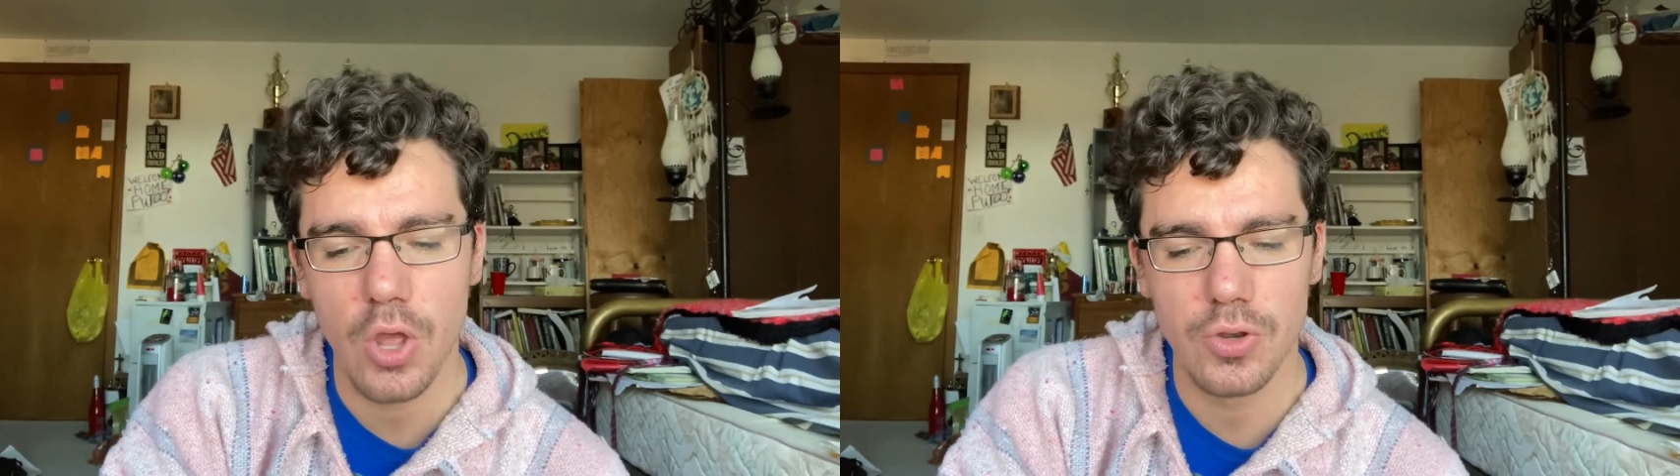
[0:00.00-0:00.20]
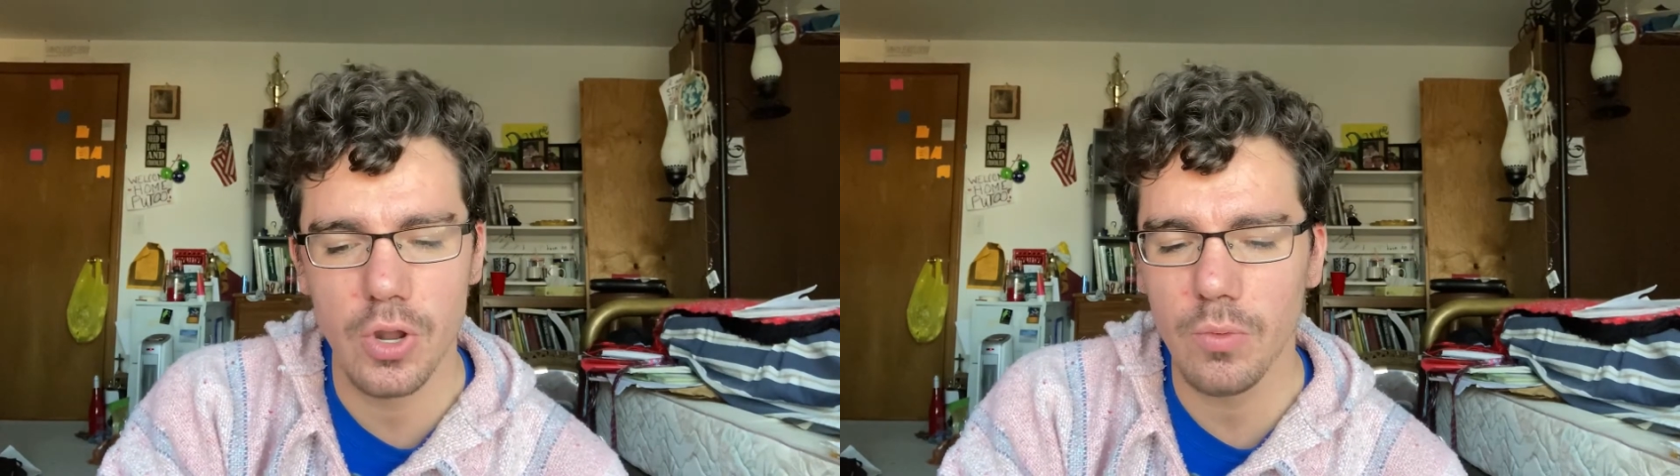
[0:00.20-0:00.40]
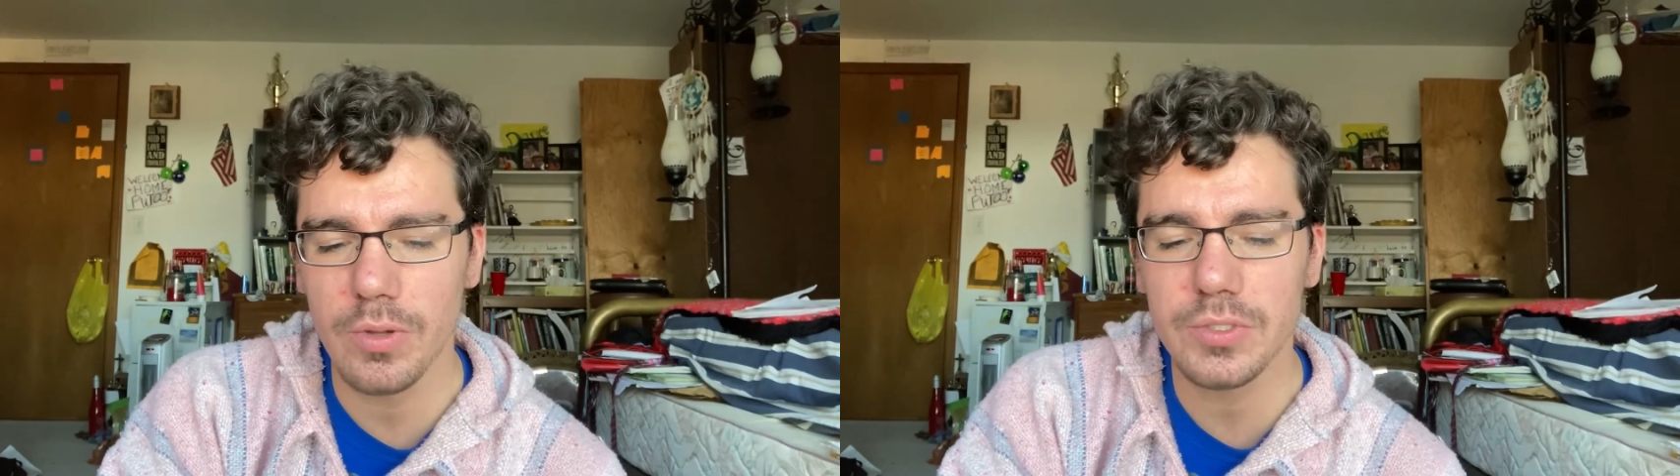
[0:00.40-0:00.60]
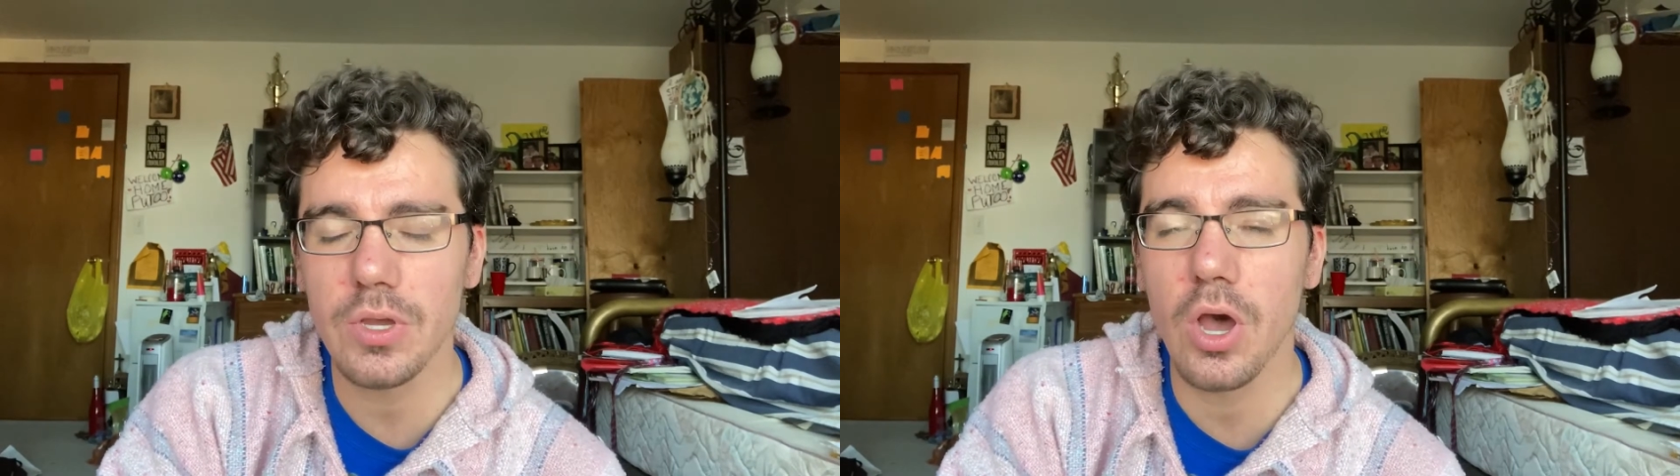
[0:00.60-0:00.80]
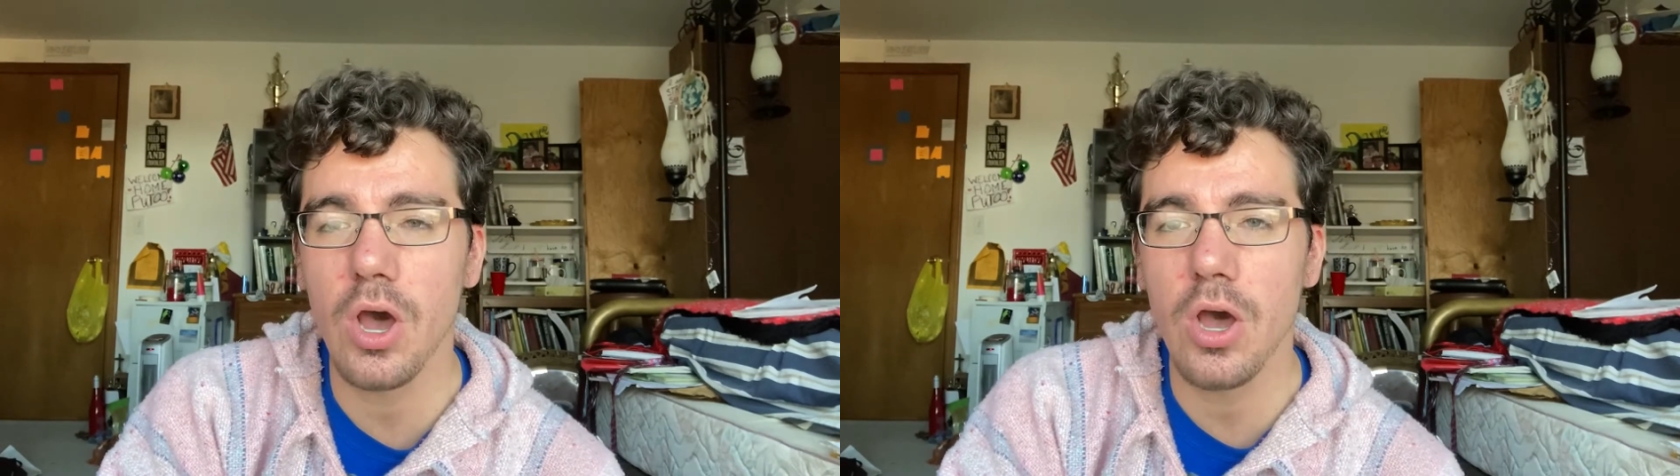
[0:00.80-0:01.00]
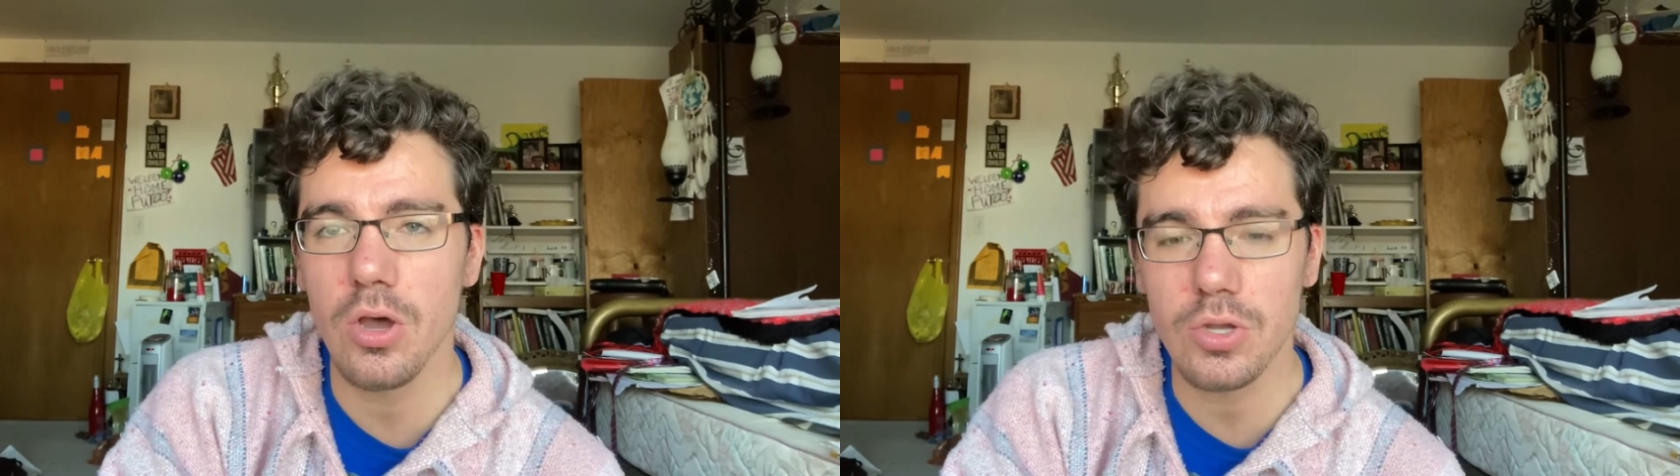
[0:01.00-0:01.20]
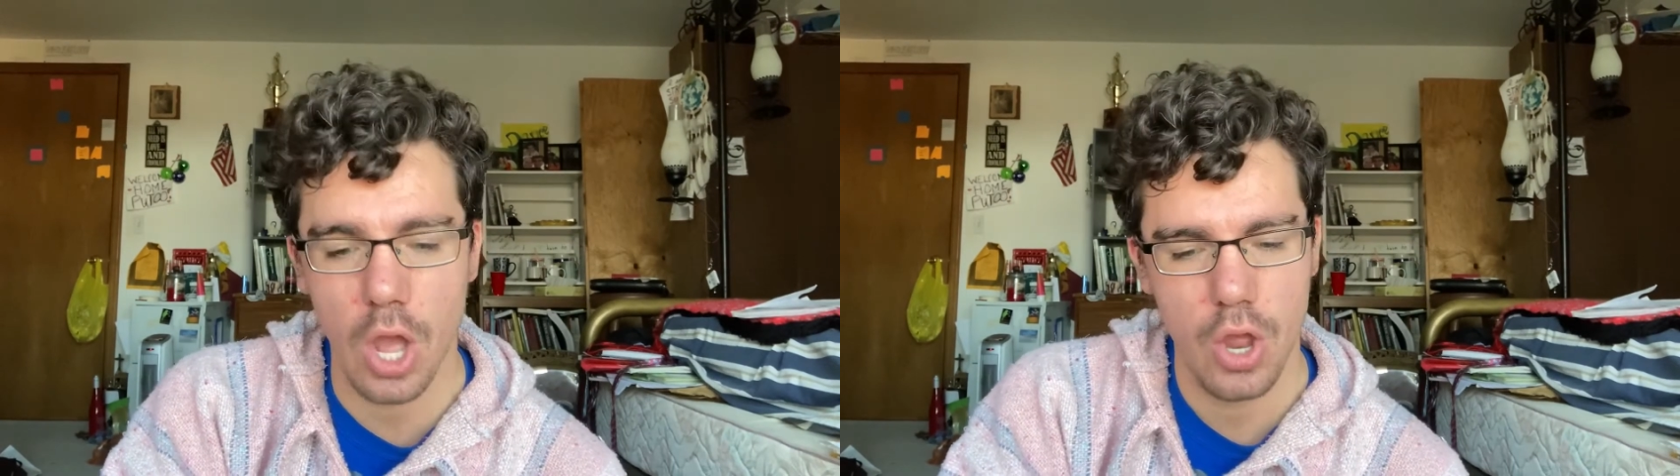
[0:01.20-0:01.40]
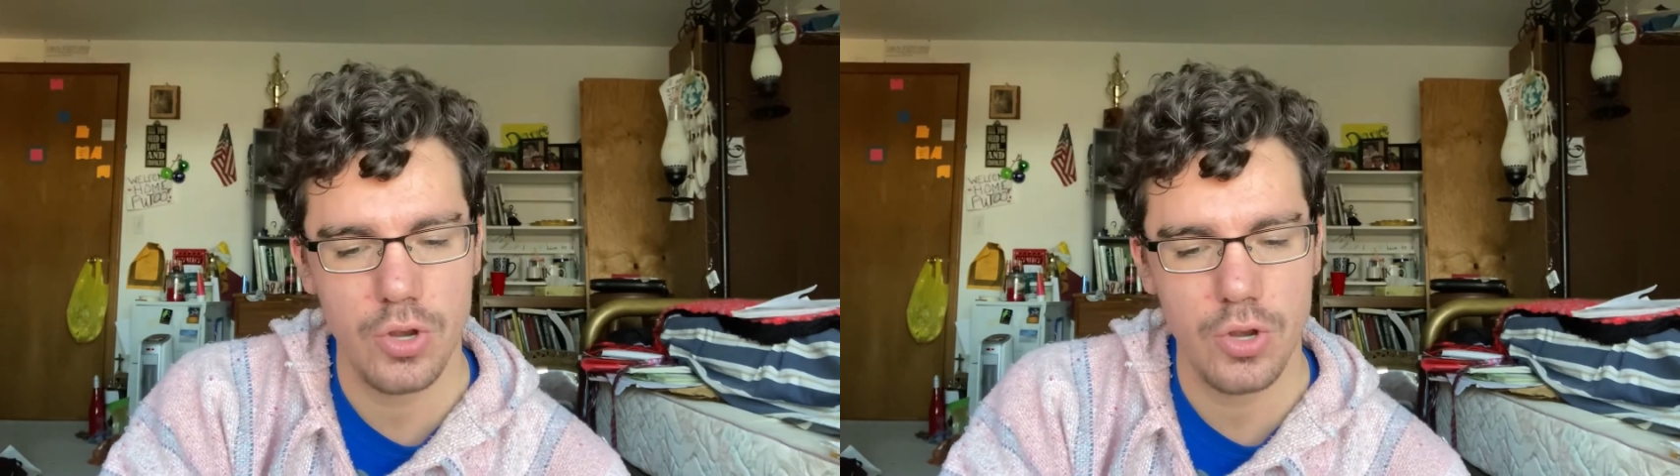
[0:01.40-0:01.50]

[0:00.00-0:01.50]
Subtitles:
No one to hug,